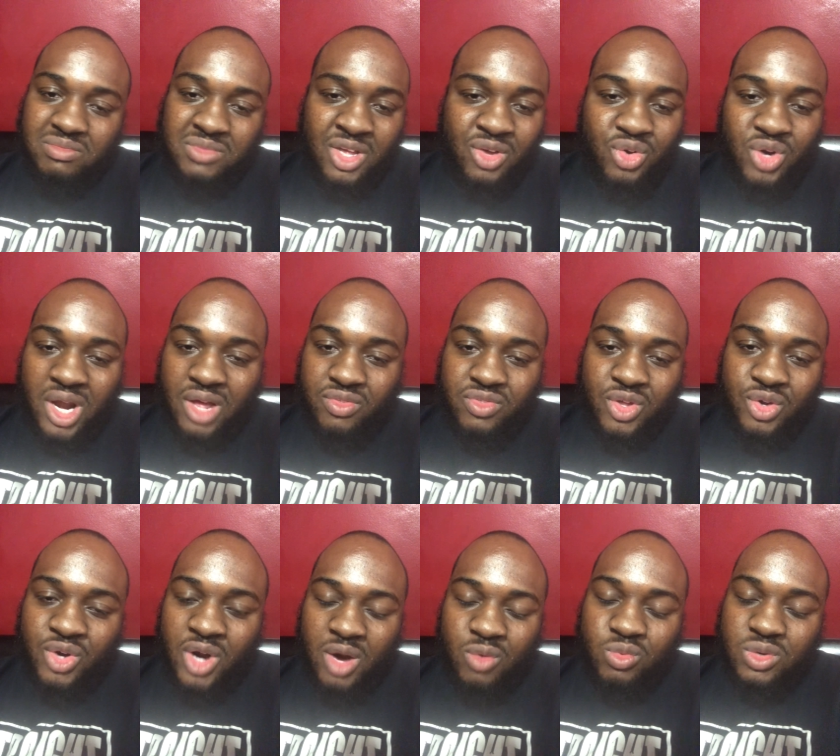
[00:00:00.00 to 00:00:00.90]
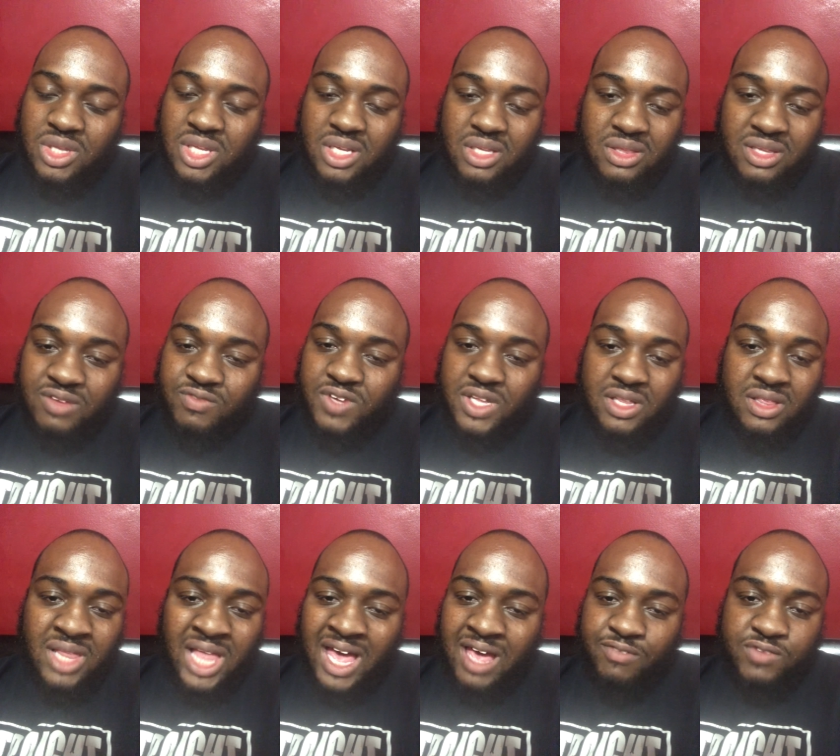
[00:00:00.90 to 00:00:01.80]
they're not they're not really living
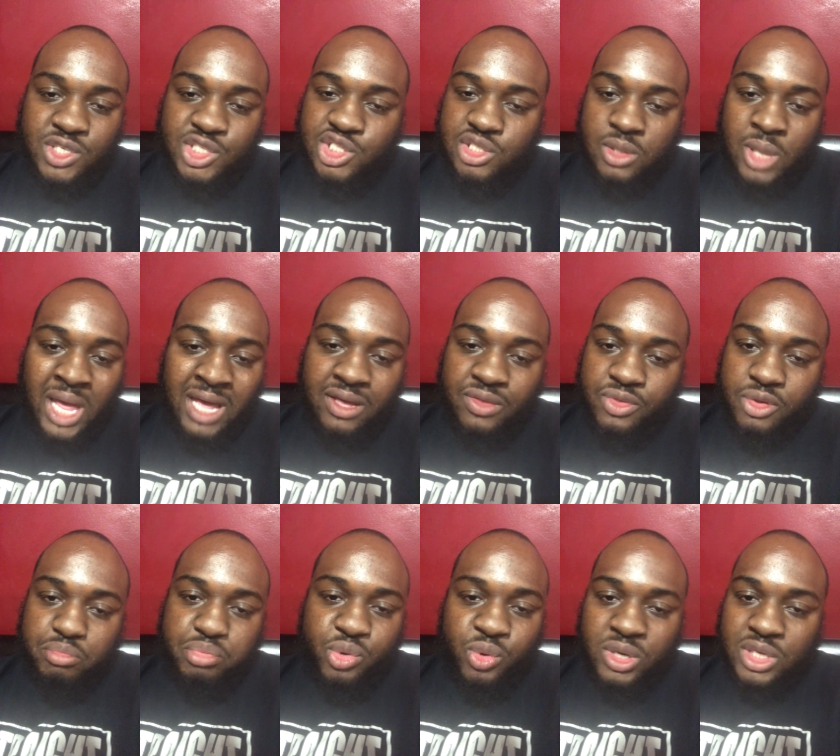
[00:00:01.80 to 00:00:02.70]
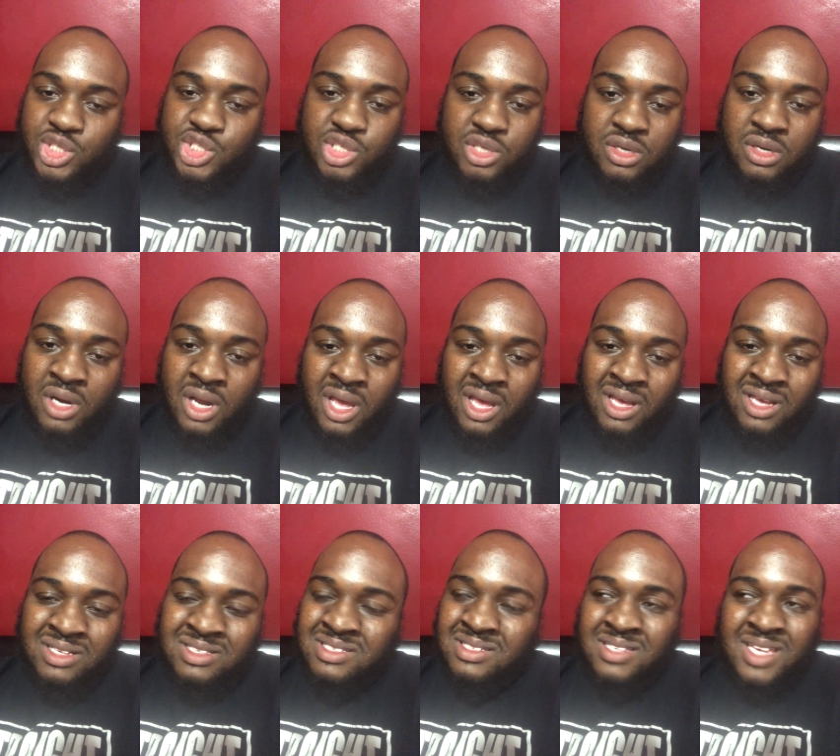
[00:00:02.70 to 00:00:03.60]
lavish like the preacher.
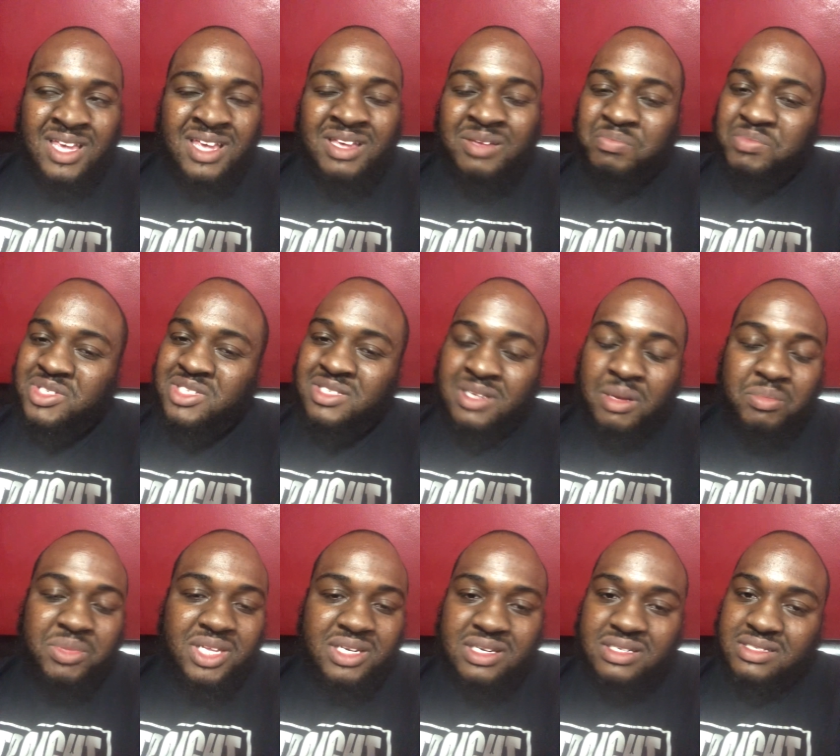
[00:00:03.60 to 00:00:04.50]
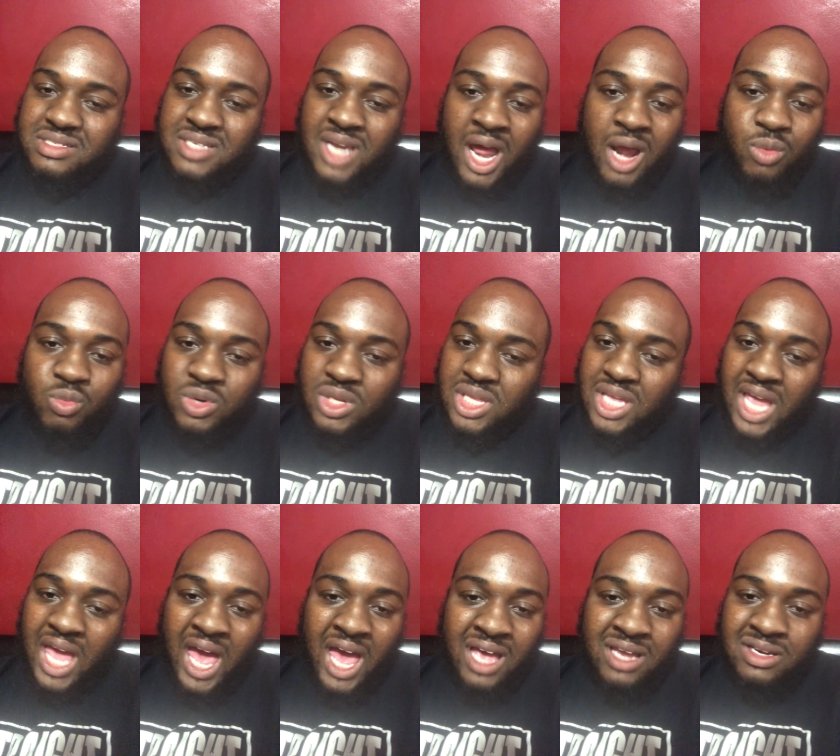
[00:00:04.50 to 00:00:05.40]
See, something is not
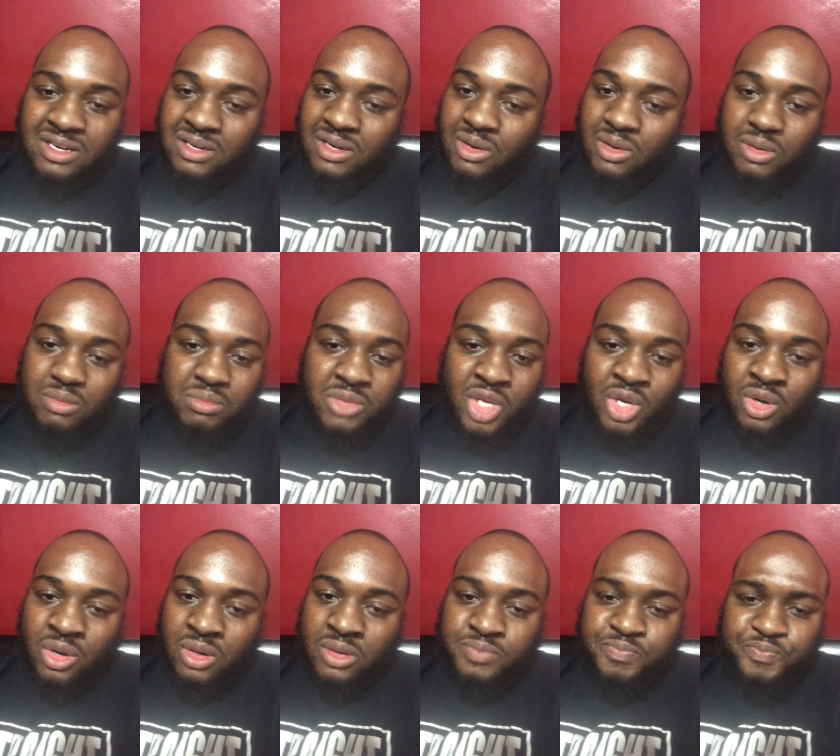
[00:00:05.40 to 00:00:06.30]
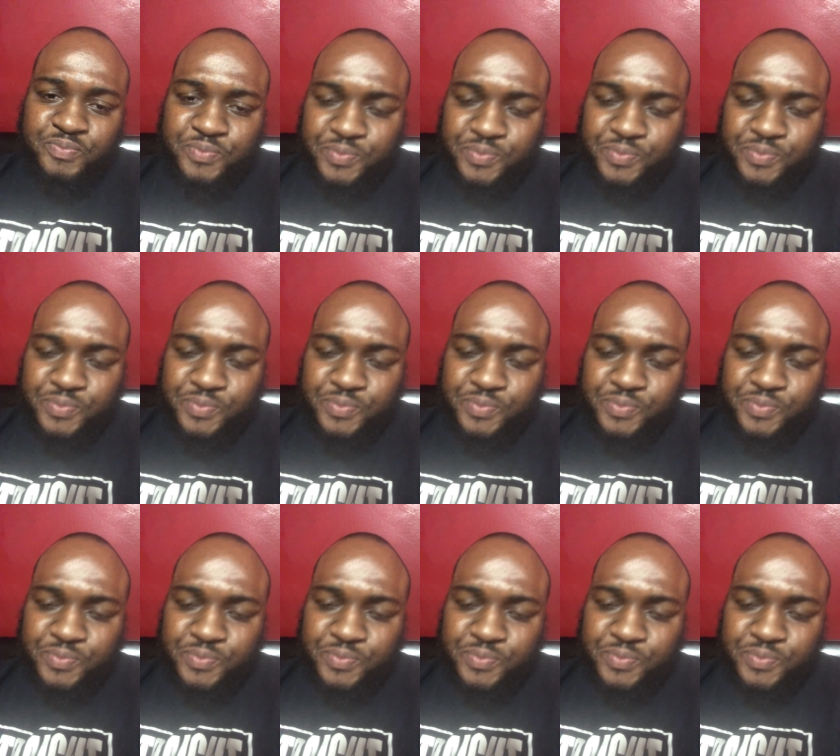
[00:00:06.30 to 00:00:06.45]
really adding up there.